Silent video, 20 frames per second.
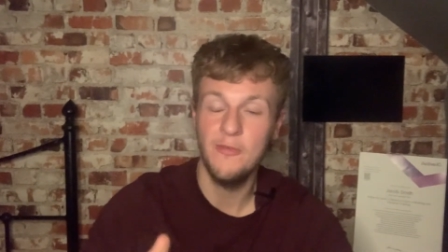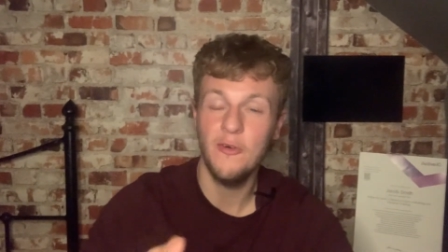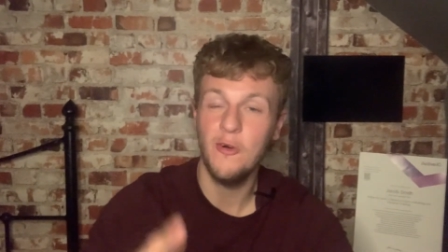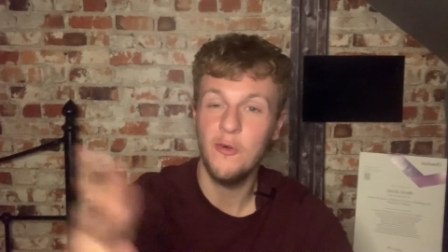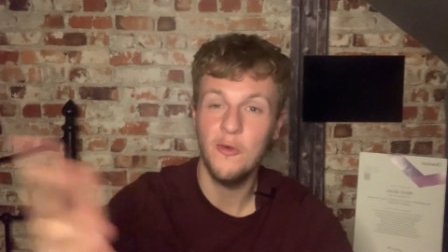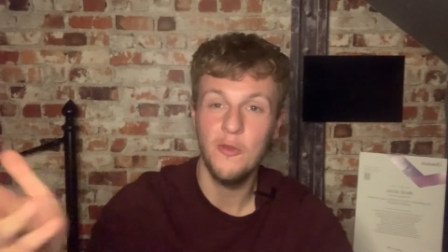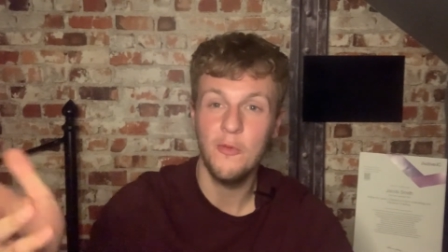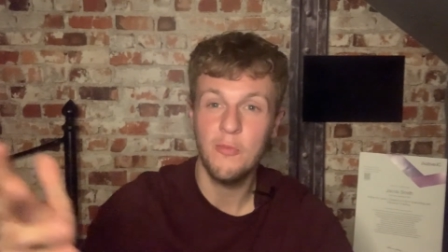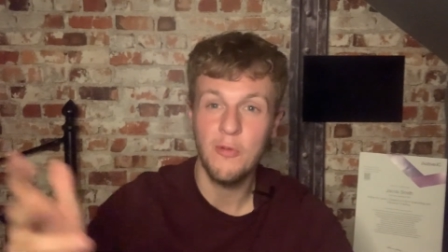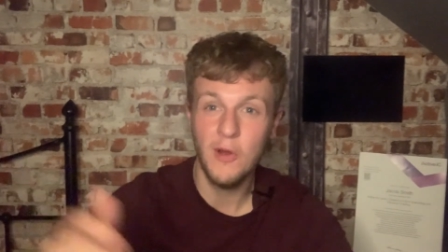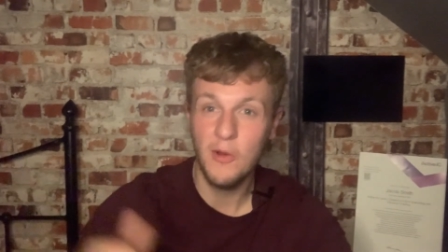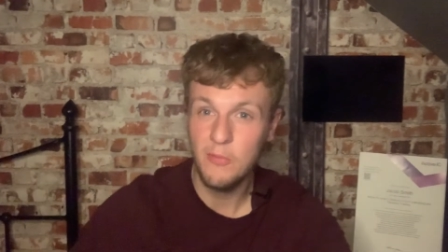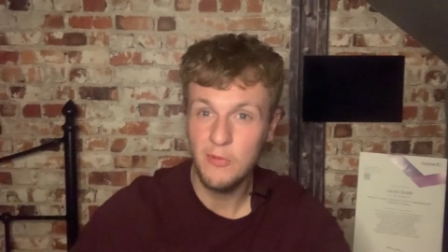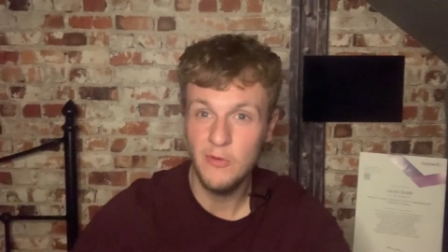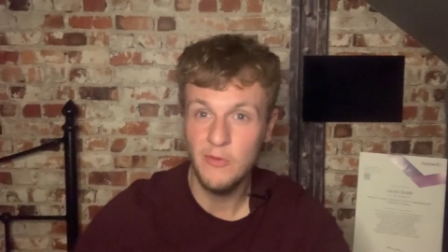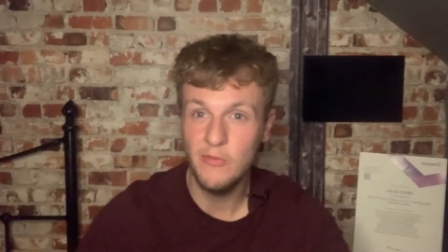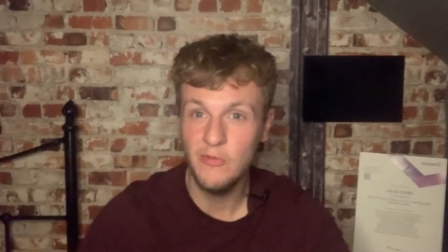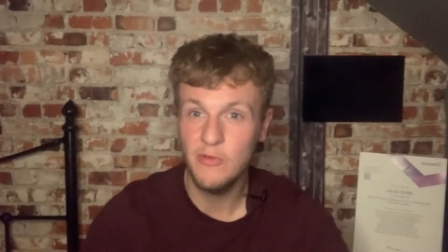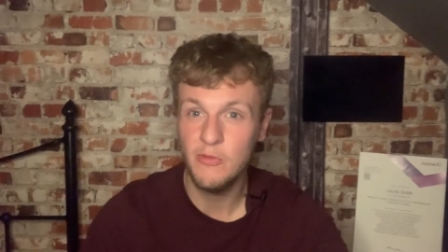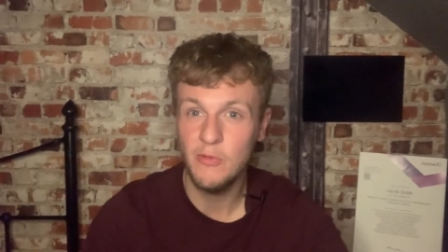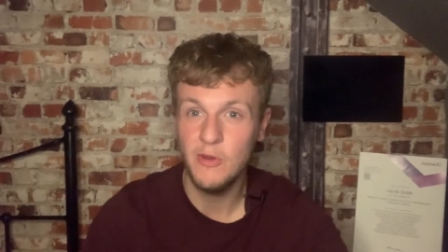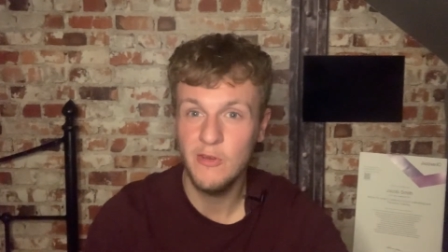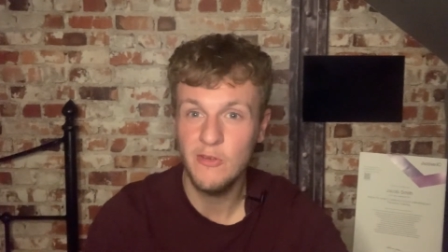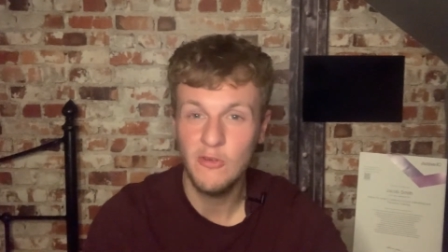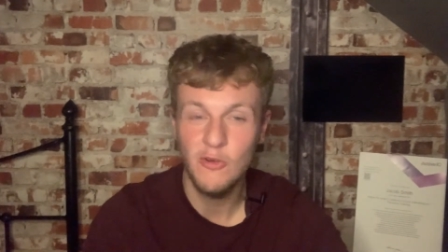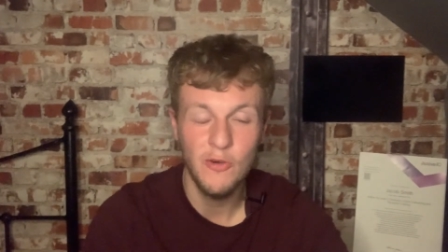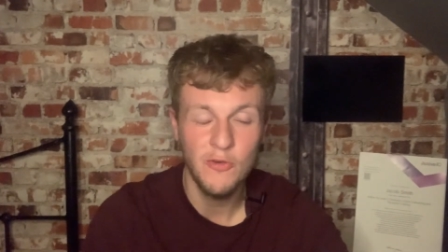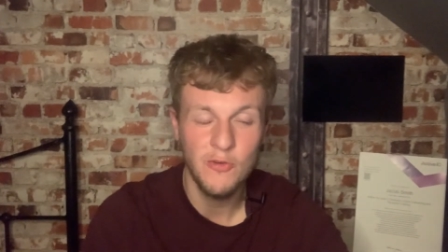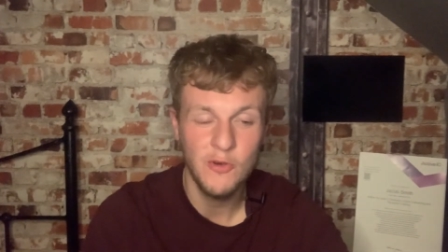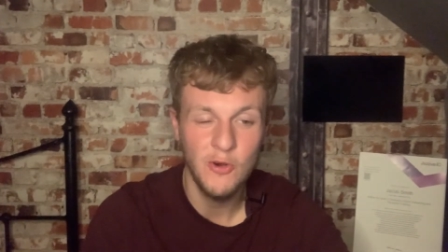all the problems we
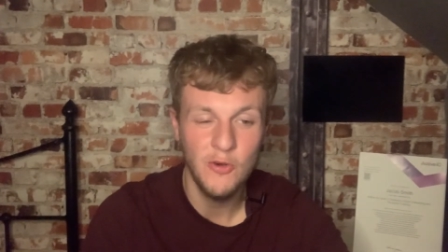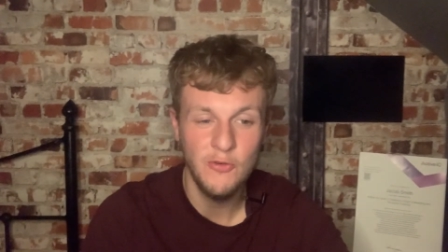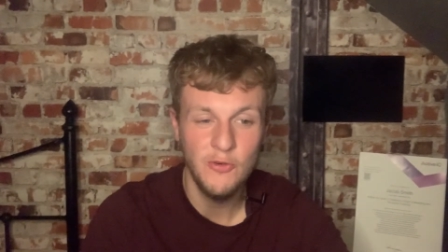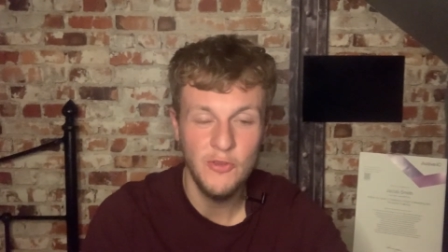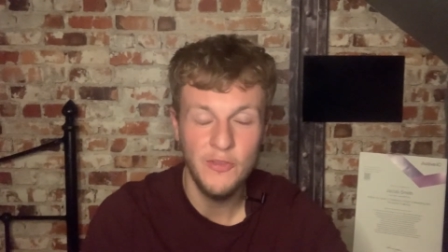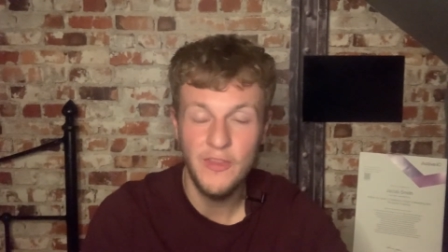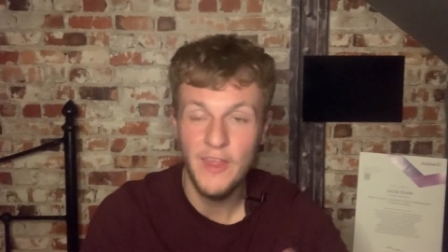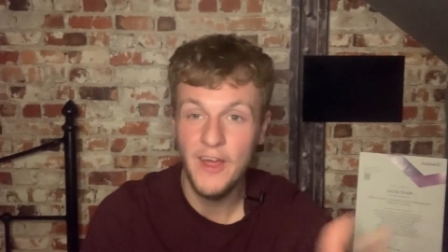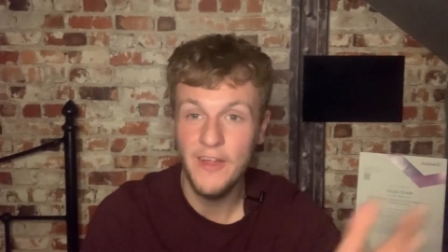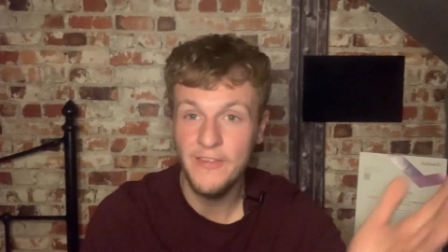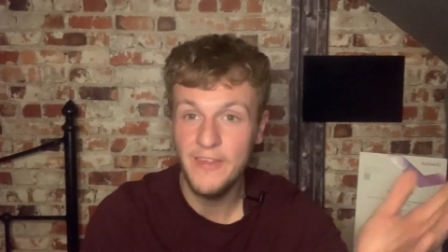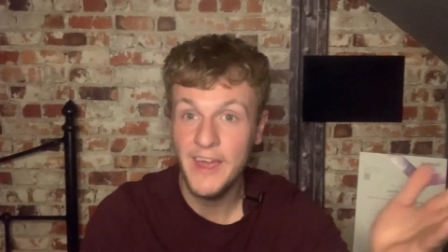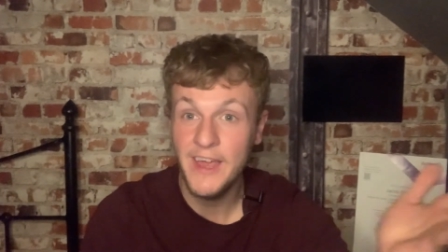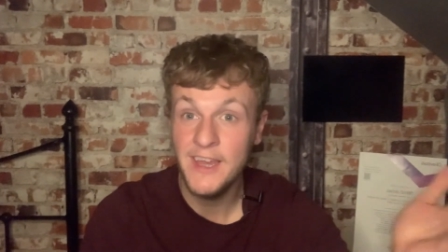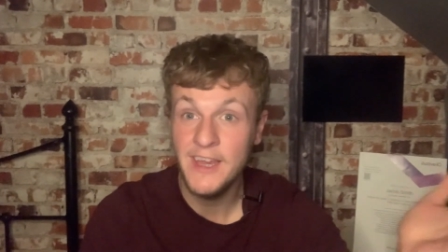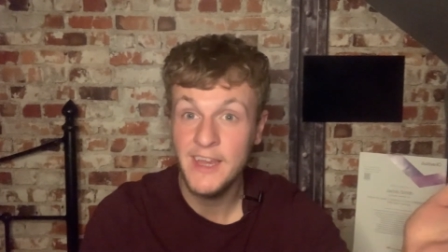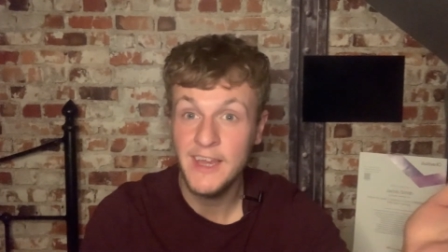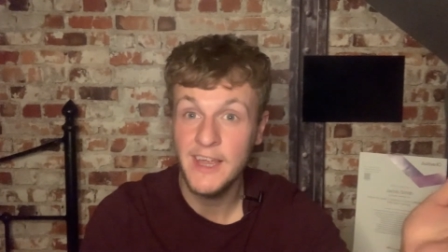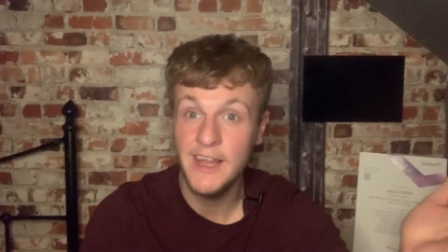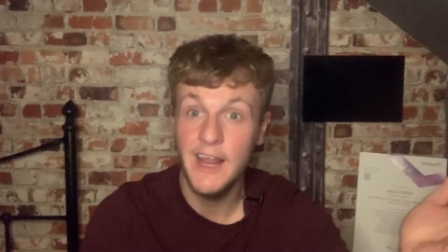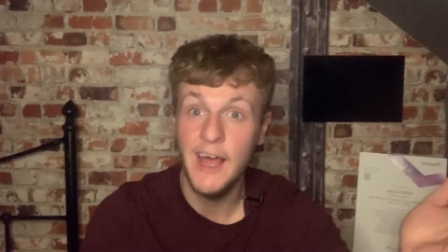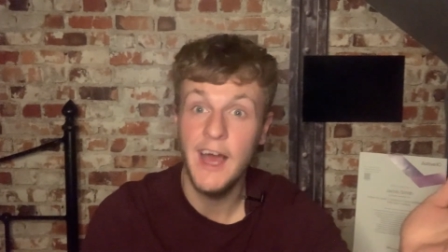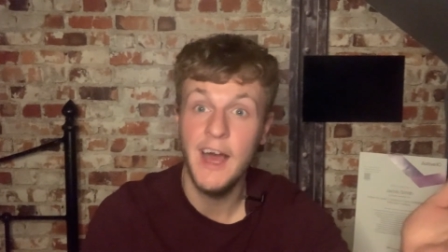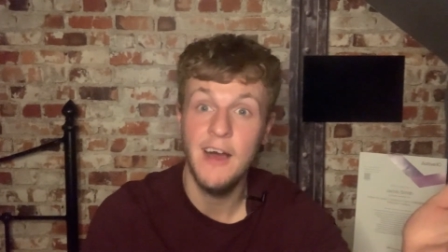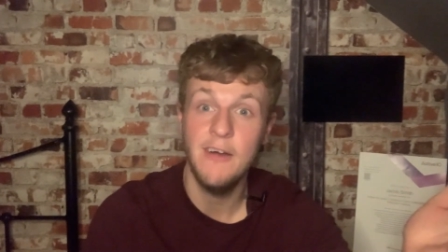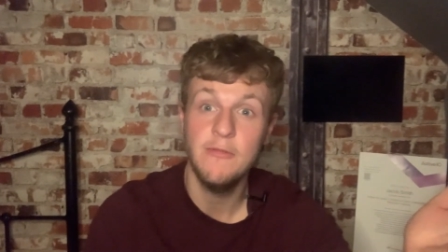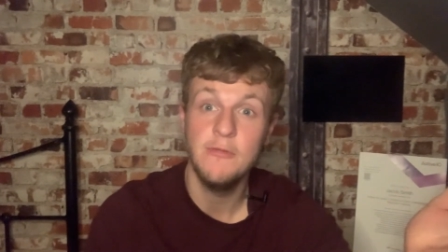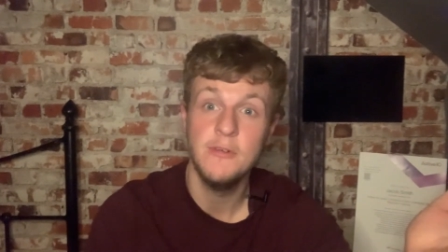sort of covered that they can have